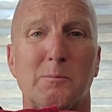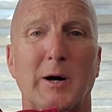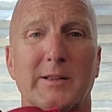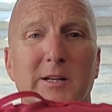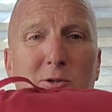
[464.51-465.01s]

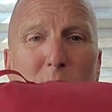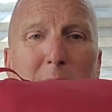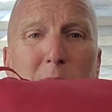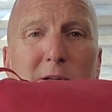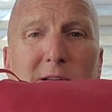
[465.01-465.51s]
but this
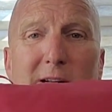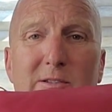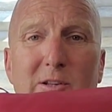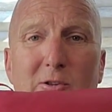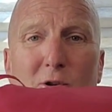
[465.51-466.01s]

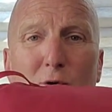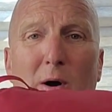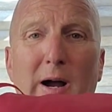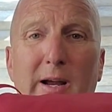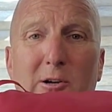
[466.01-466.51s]
represents the
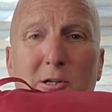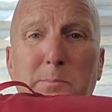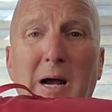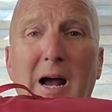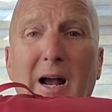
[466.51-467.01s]

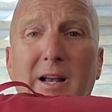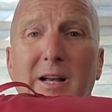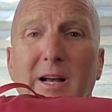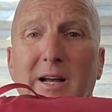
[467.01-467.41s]
thru-hiker's pack.